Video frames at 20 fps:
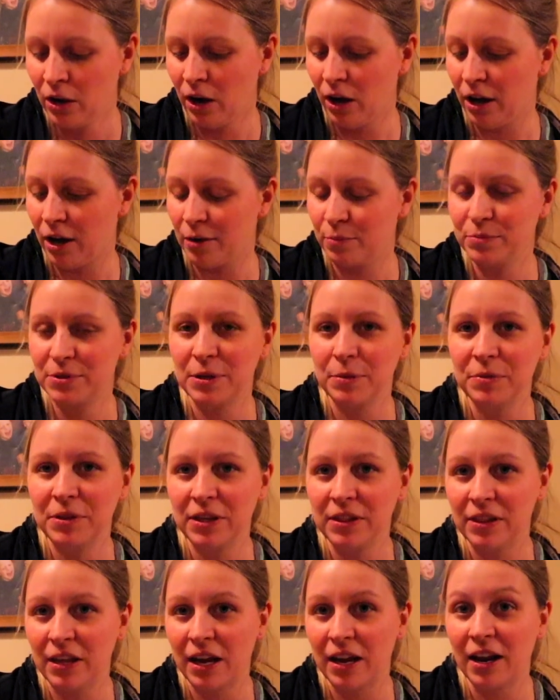um,
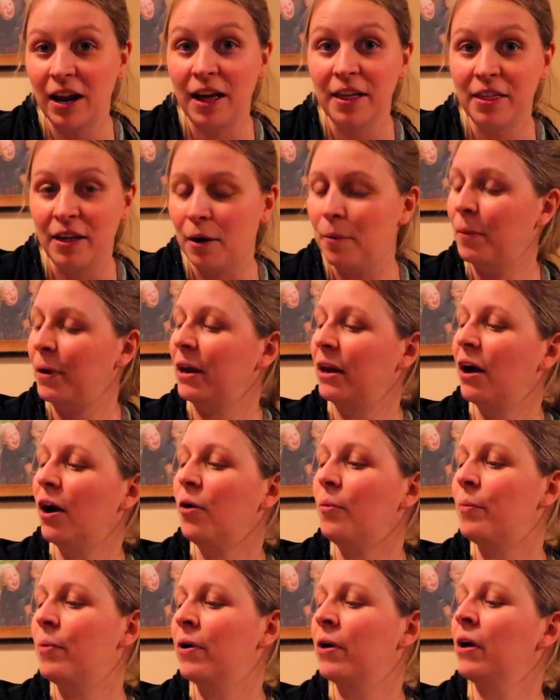something that I thought might
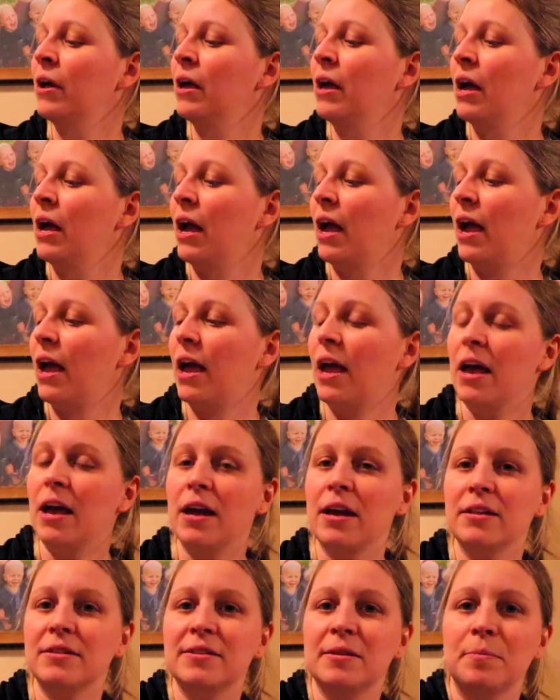help.
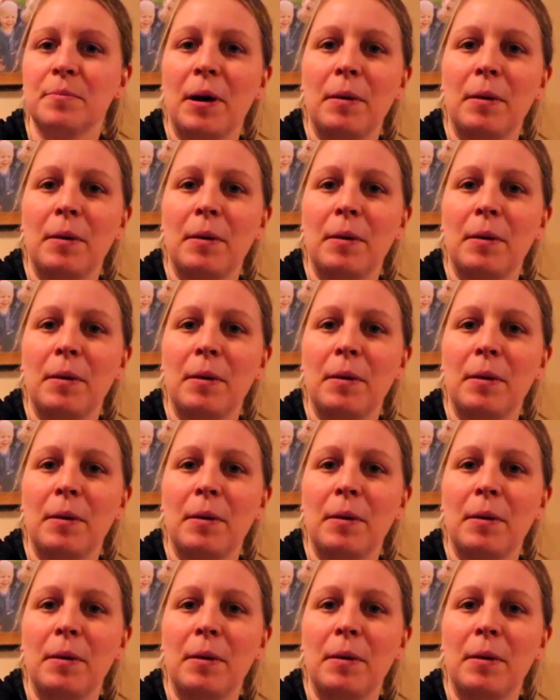And some